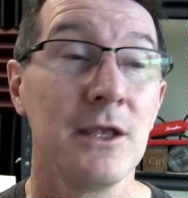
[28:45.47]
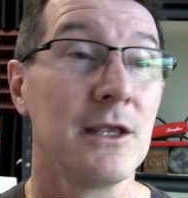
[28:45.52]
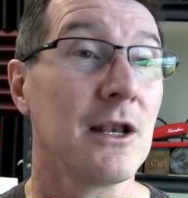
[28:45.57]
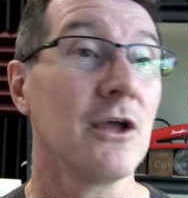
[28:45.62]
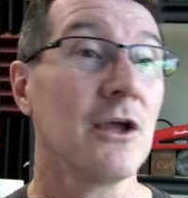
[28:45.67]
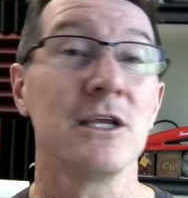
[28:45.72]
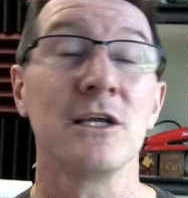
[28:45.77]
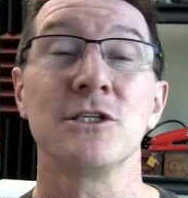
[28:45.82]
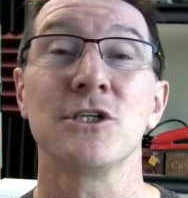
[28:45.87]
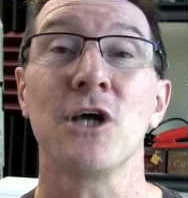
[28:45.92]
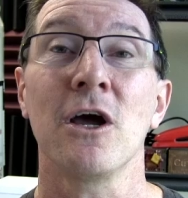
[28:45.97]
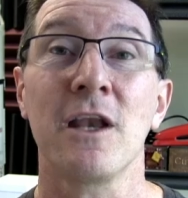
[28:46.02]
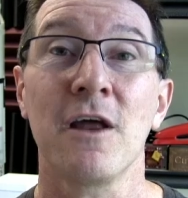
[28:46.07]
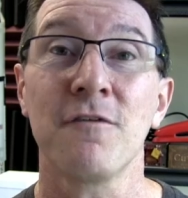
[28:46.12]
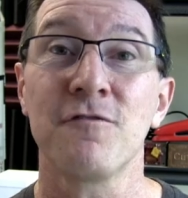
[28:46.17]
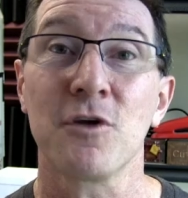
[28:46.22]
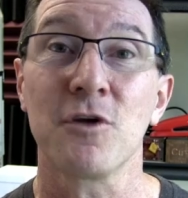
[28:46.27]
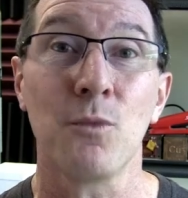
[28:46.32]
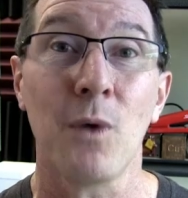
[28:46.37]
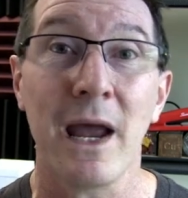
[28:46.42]
You don't
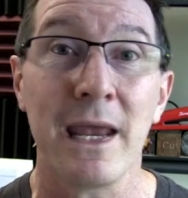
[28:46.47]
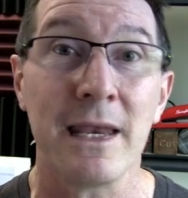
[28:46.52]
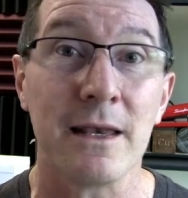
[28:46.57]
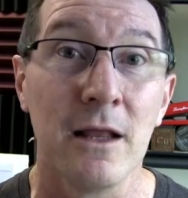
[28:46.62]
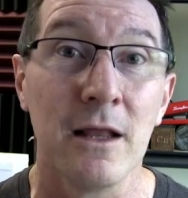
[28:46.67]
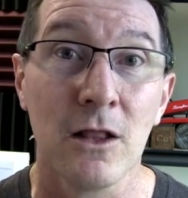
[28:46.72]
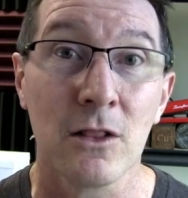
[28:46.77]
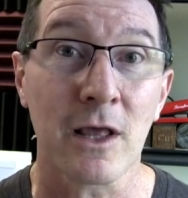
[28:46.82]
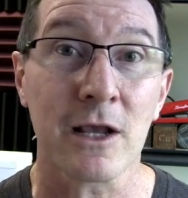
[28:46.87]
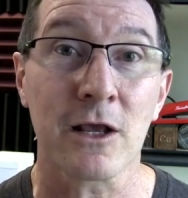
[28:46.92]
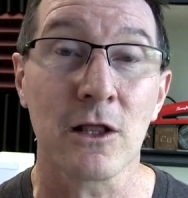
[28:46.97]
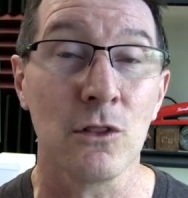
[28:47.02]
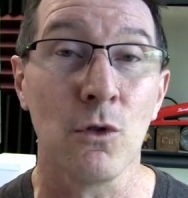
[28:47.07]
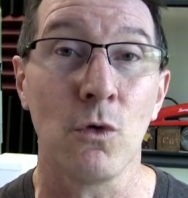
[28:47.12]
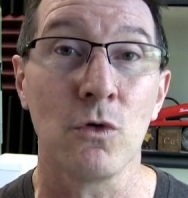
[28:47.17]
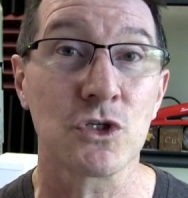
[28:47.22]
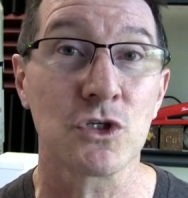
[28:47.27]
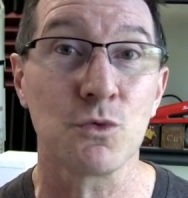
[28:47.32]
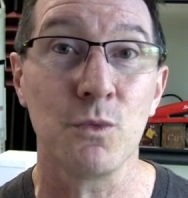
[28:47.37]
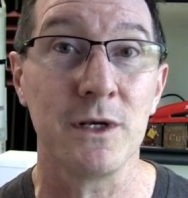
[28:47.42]
have to wait a
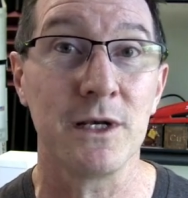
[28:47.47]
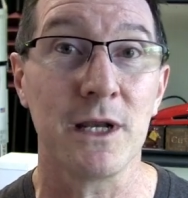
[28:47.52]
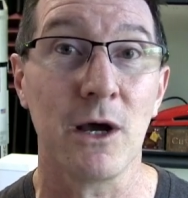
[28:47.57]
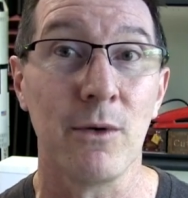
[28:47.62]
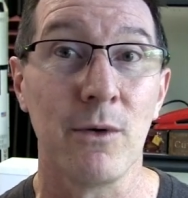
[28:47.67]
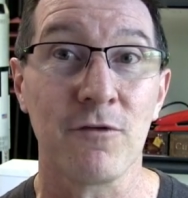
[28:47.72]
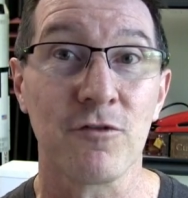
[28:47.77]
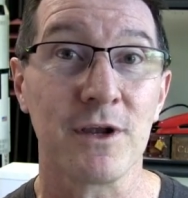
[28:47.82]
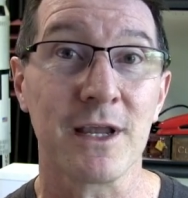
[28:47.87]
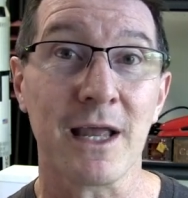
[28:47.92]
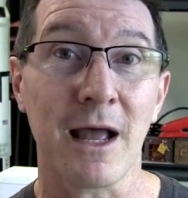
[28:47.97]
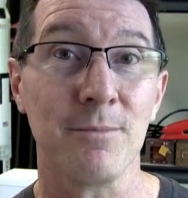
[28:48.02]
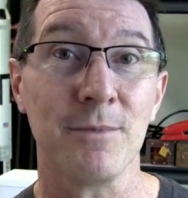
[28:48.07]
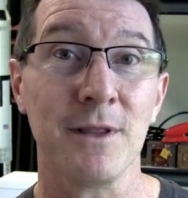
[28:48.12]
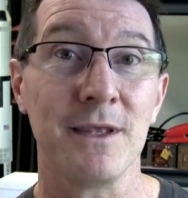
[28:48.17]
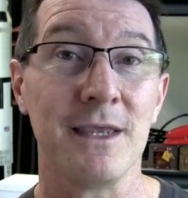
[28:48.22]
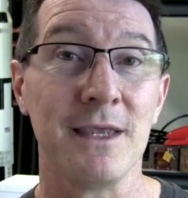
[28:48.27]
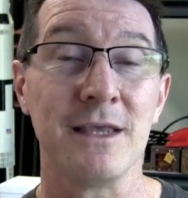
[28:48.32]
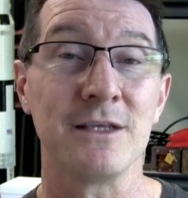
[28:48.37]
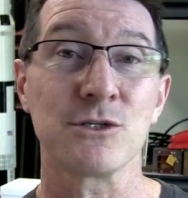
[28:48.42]
launch window every couple
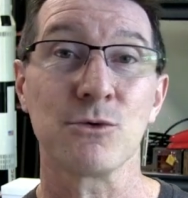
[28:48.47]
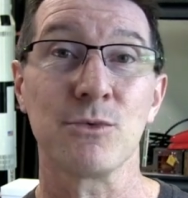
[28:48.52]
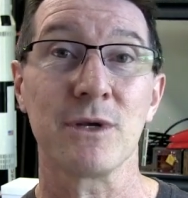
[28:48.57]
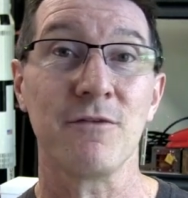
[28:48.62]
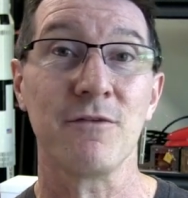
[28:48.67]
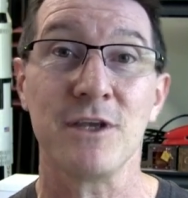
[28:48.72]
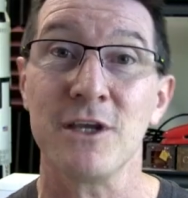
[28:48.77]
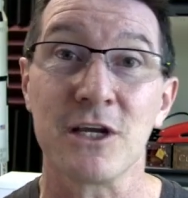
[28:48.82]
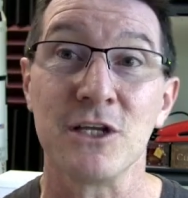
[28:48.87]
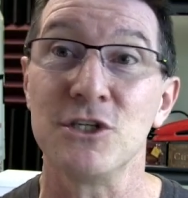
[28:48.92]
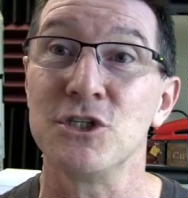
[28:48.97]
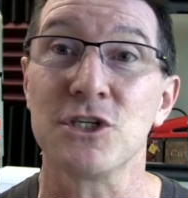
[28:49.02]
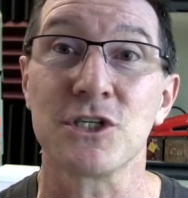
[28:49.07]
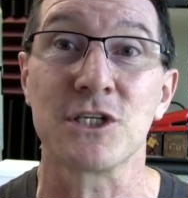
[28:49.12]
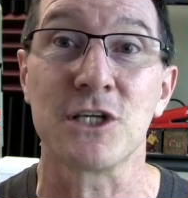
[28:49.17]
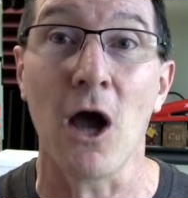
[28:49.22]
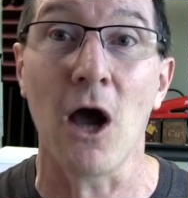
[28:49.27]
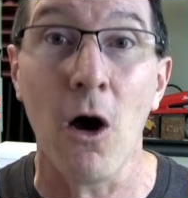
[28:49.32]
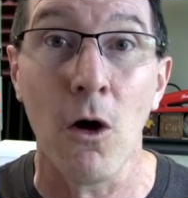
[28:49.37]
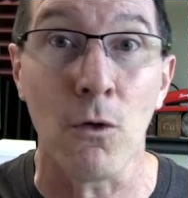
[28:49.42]
of years or whatever. You can just
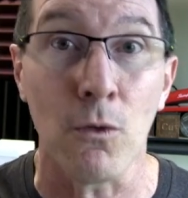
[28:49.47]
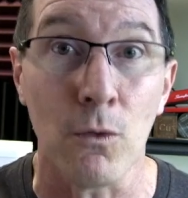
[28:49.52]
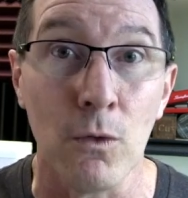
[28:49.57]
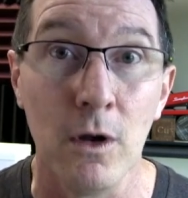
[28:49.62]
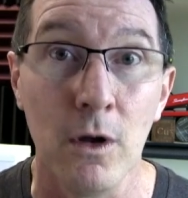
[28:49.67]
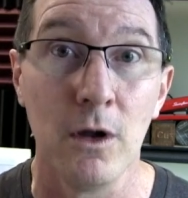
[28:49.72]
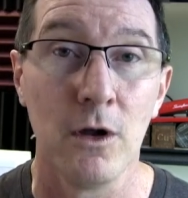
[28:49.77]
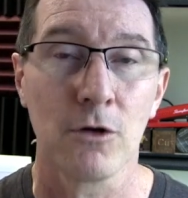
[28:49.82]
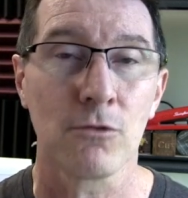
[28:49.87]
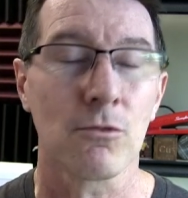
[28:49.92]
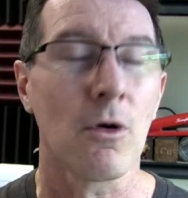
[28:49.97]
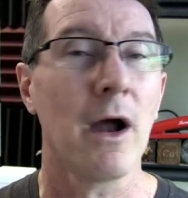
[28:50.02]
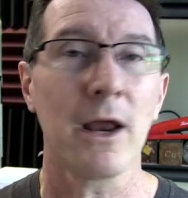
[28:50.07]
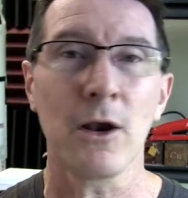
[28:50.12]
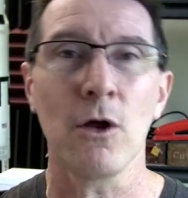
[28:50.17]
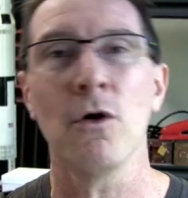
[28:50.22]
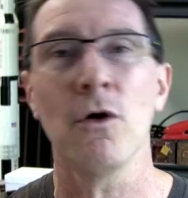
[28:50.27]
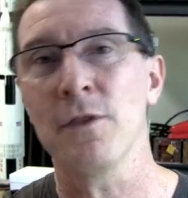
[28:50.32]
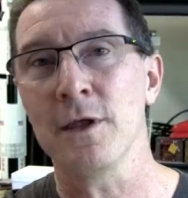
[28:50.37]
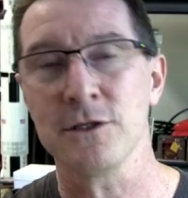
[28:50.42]
go, right?
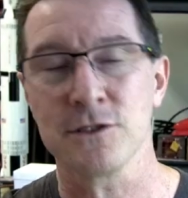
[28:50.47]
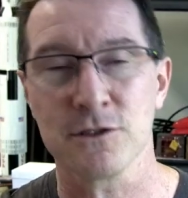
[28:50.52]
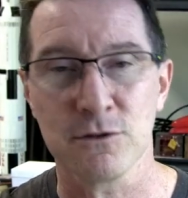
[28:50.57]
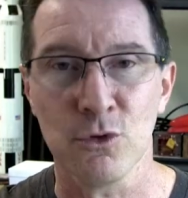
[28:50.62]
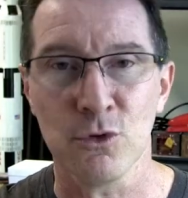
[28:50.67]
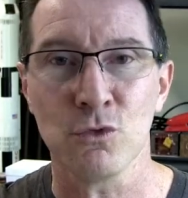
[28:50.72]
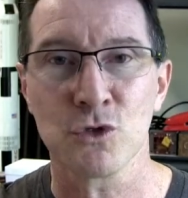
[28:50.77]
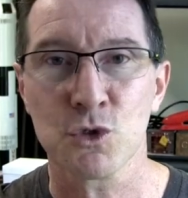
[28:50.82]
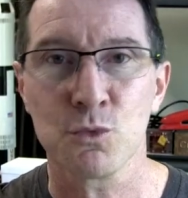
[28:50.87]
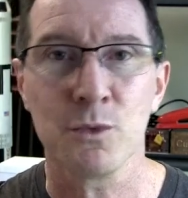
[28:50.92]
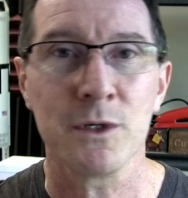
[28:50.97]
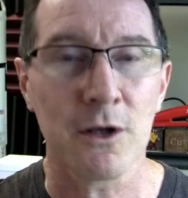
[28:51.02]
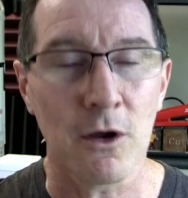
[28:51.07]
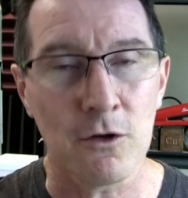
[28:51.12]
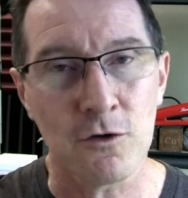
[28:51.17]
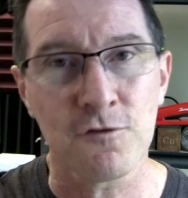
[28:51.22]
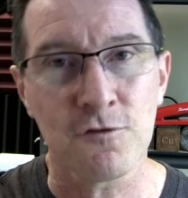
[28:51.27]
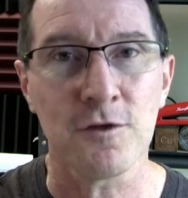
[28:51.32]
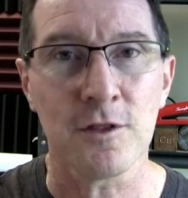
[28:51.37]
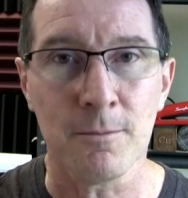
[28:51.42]
Oh, there's launch
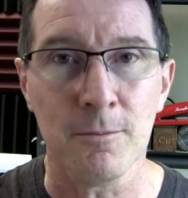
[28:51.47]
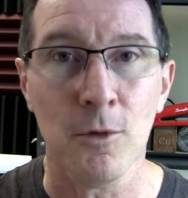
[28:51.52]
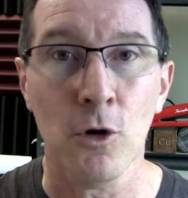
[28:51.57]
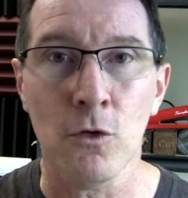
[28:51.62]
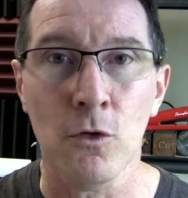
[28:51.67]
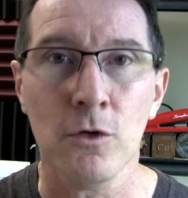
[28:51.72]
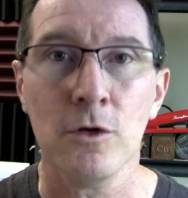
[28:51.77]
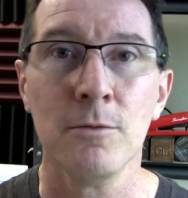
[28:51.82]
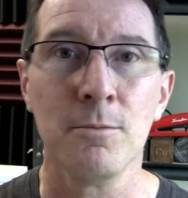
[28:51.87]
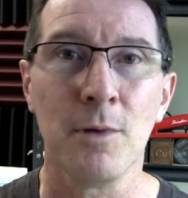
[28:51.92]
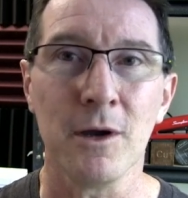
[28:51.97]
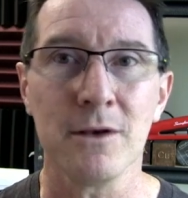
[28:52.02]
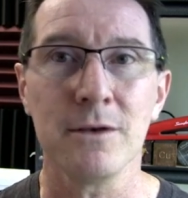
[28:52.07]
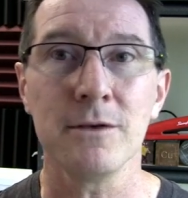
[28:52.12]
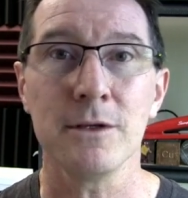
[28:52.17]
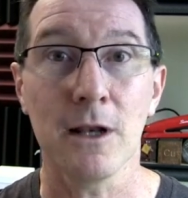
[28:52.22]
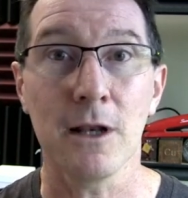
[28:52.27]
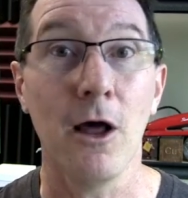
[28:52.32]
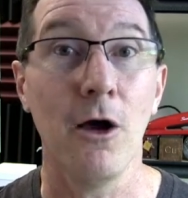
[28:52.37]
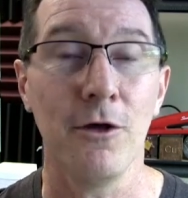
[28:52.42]
windows for the moon, but,
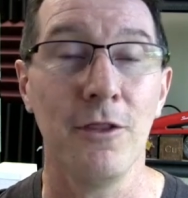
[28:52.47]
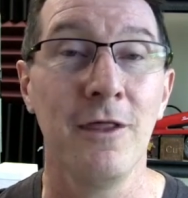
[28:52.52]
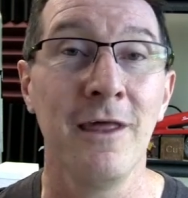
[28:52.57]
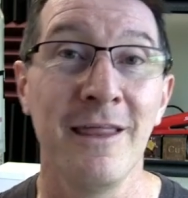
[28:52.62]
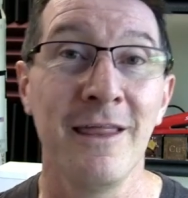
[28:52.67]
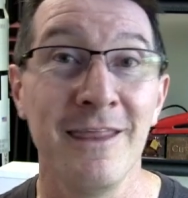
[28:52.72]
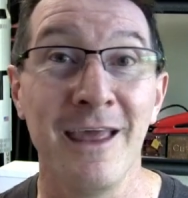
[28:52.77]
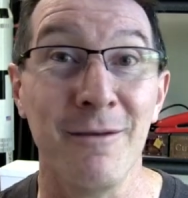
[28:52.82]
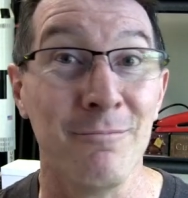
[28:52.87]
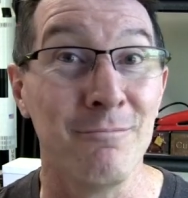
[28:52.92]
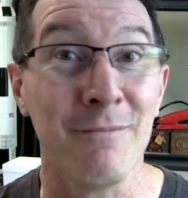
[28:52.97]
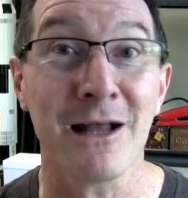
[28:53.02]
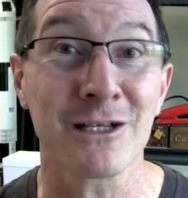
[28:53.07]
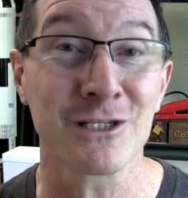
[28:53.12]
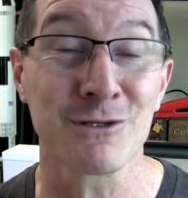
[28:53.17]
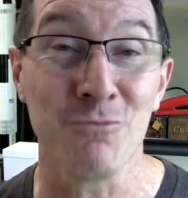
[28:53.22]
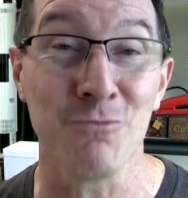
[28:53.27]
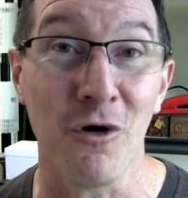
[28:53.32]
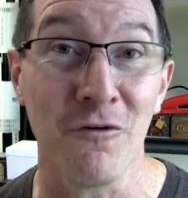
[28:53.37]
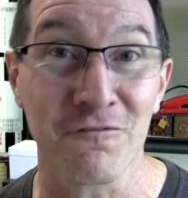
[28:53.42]
they're
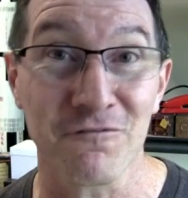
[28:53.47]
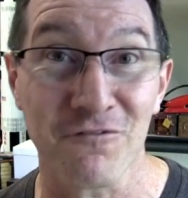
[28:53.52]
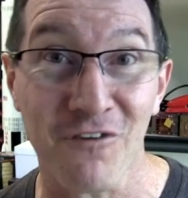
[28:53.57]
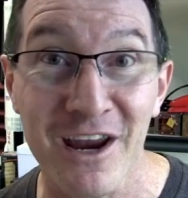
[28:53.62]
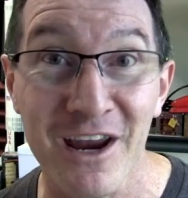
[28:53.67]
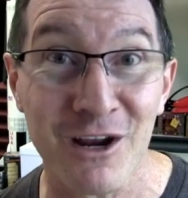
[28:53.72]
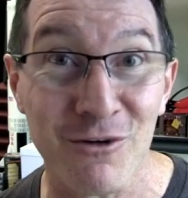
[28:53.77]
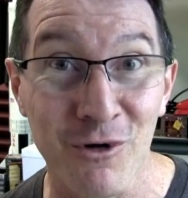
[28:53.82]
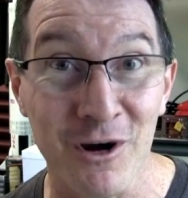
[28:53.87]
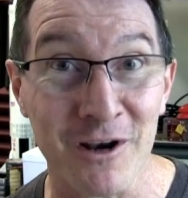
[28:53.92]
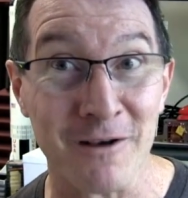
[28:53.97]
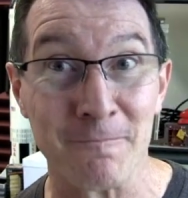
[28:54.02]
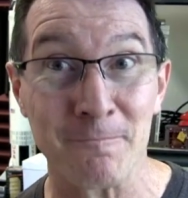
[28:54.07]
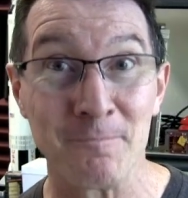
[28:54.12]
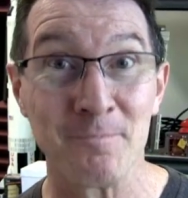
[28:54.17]
much more frequent.